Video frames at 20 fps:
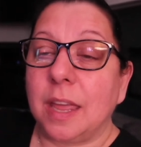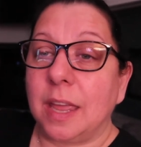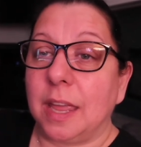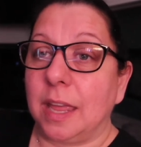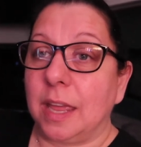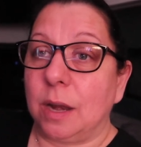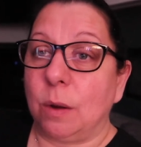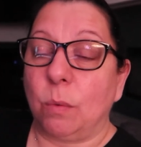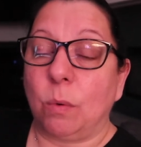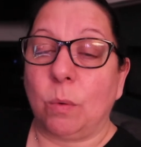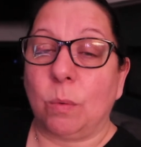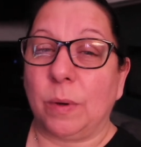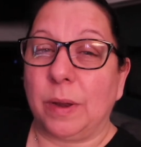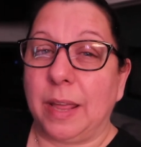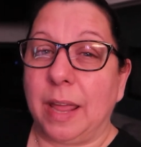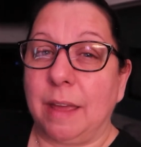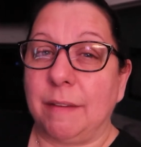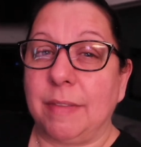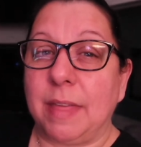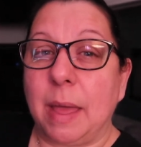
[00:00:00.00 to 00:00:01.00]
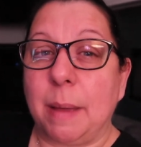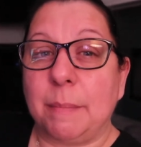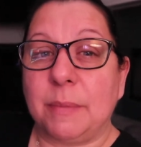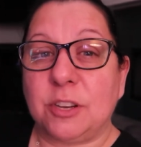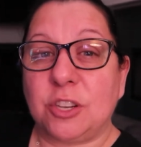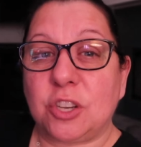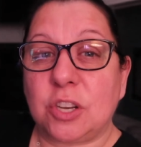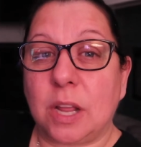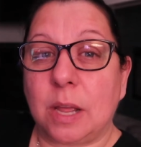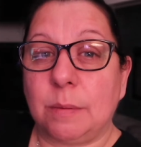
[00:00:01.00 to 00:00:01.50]
and I won't really have that
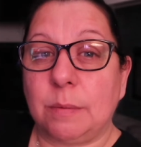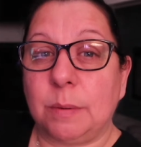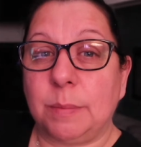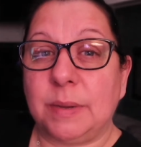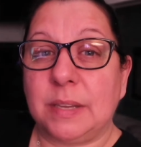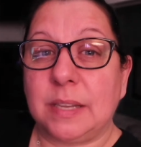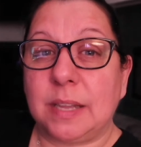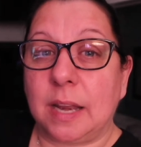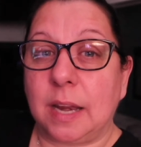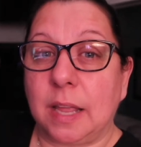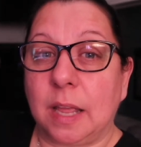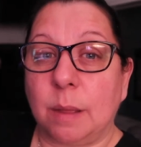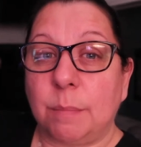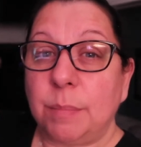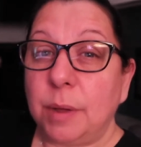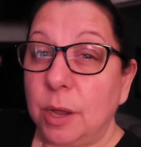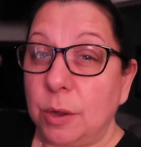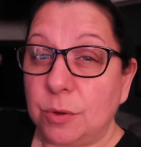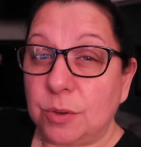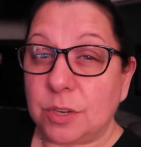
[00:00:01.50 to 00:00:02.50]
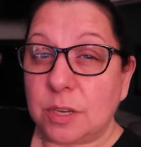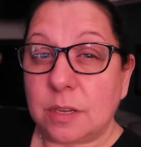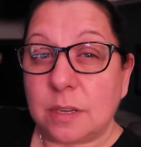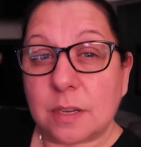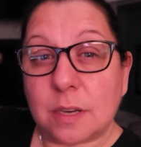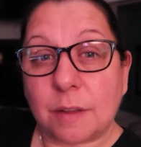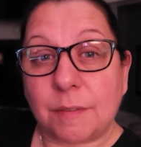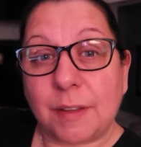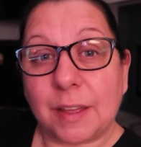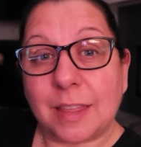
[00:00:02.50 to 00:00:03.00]
much time to be setting up posts and
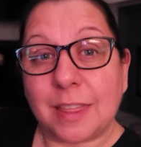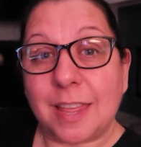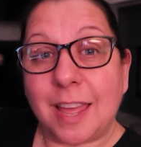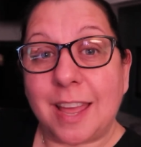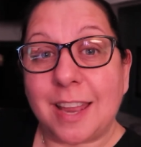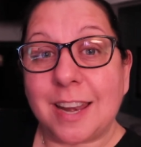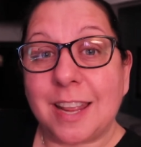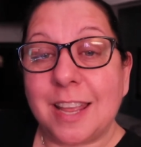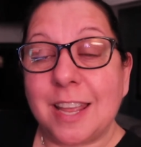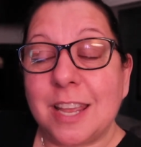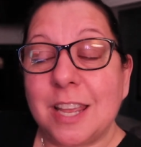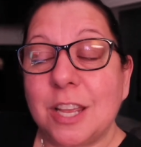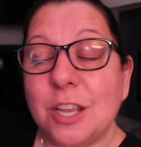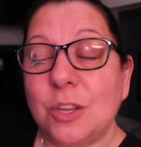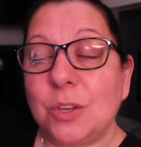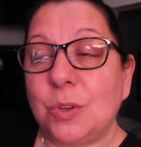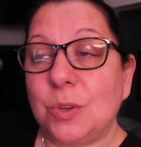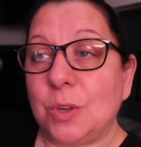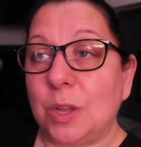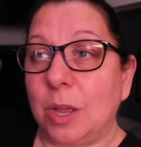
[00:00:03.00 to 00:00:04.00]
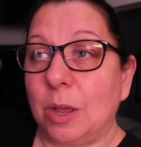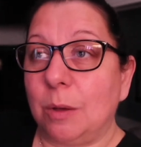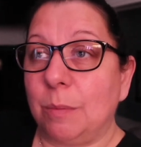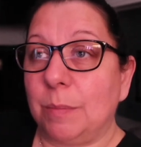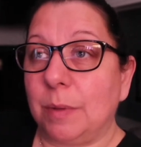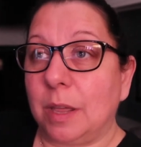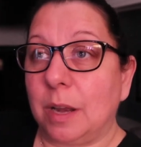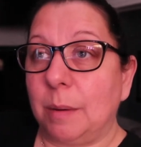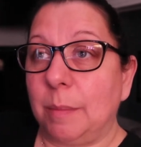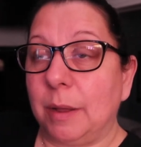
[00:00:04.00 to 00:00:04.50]
stuff like that. So
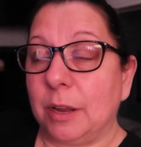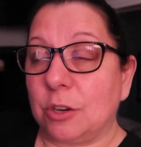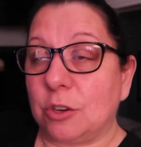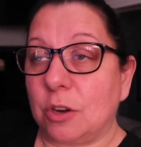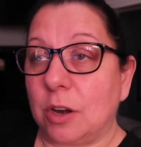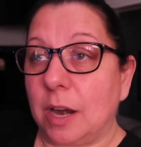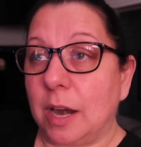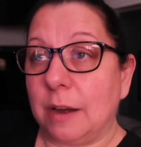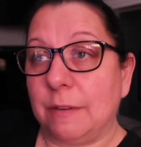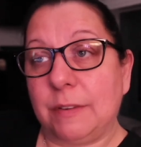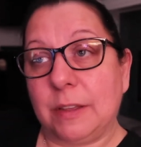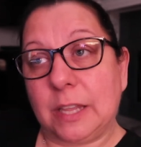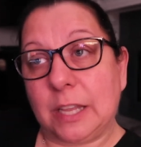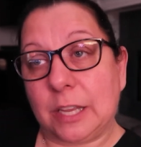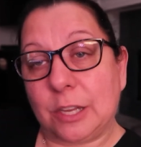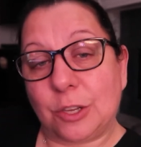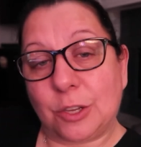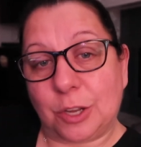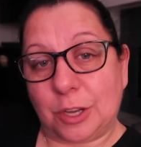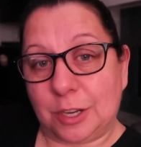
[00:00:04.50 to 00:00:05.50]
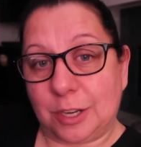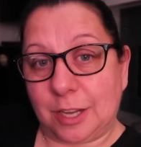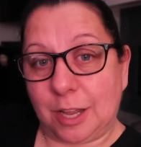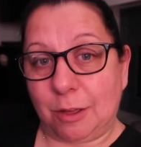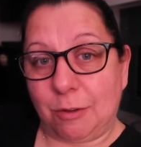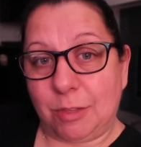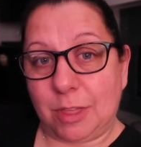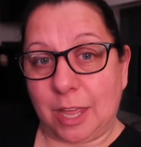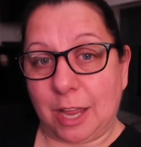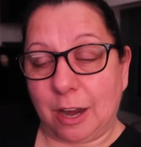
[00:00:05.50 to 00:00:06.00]
I'm gonna make sure everything is good to
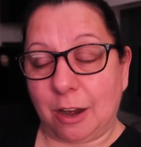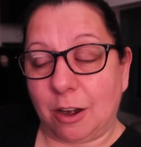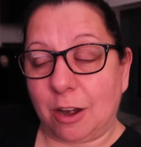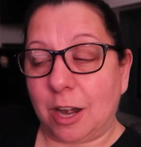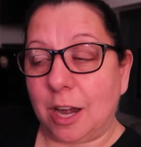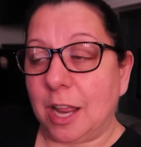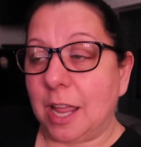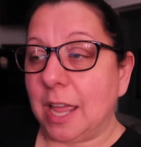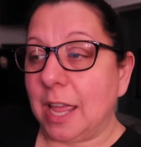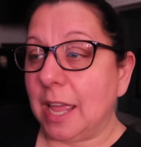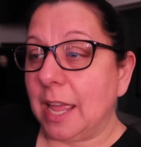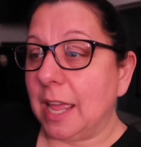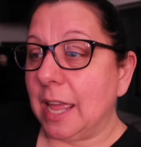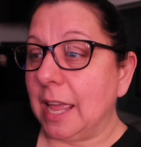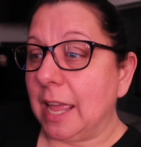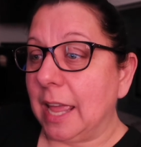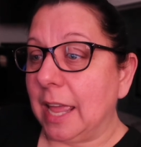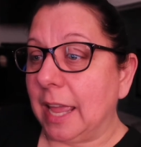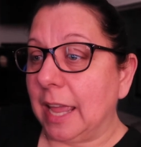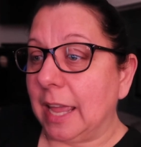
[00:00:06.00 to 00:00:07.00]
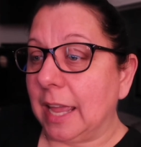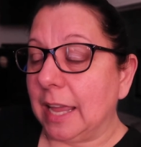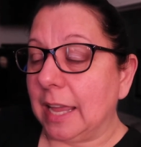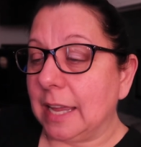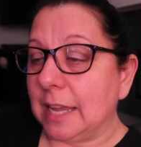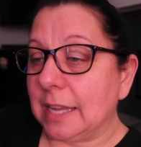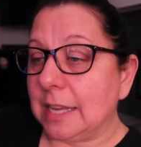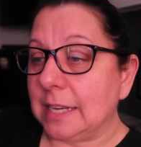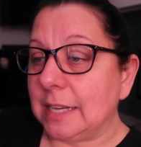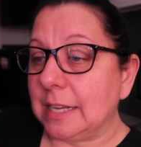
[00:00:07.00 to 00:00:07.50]
go there.
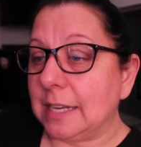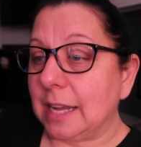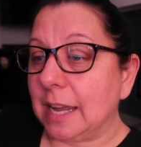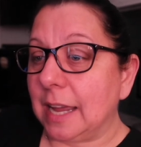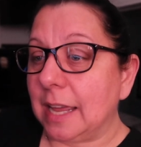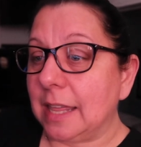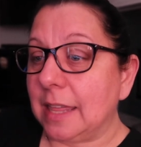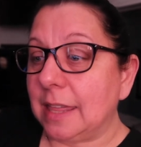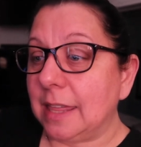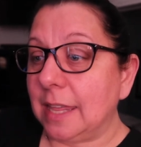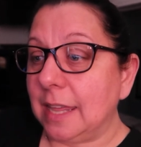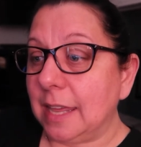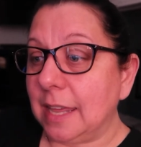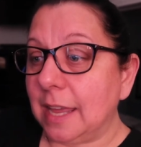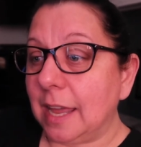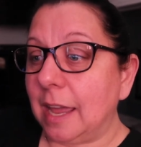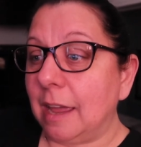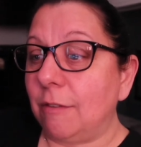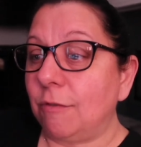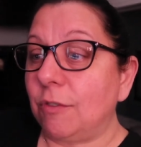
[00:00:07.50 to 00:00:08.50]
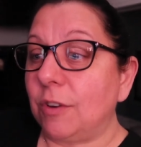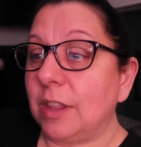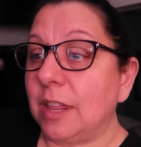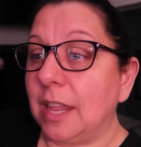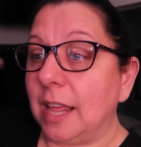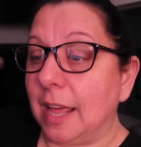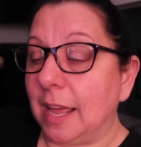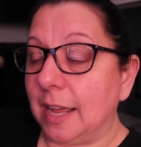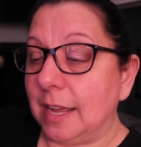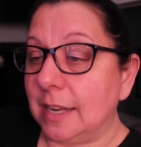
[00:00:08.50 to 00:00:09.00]
And I think after
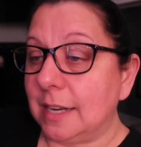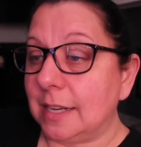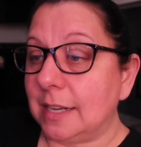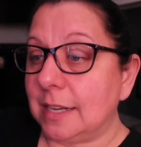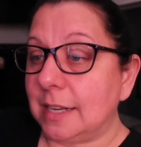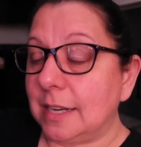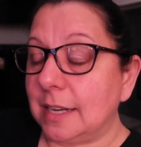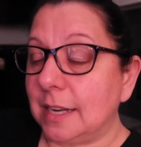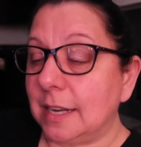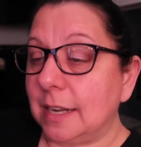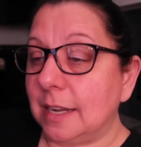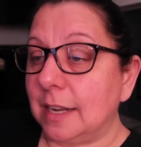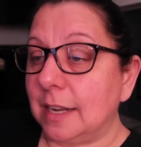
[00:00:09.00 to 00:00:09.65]
that,